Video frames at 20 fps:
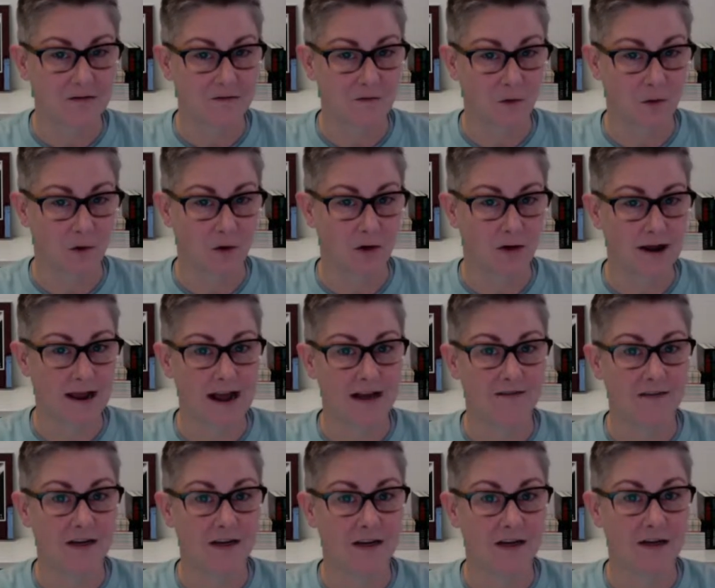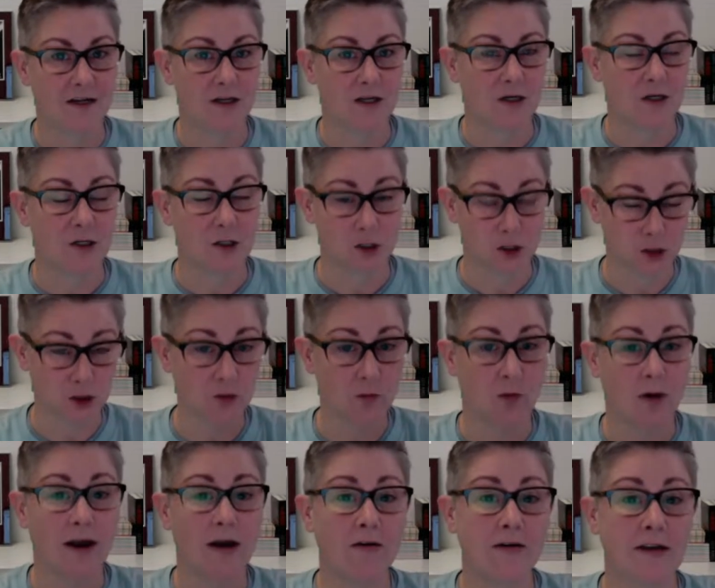for having two
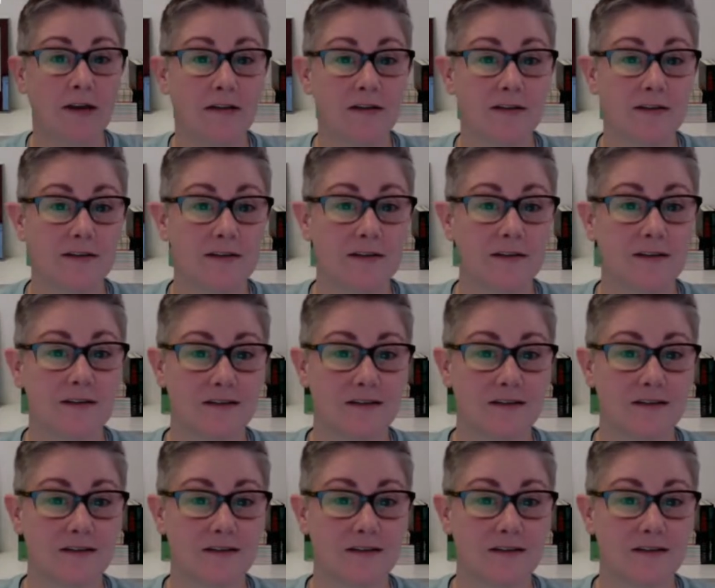brownies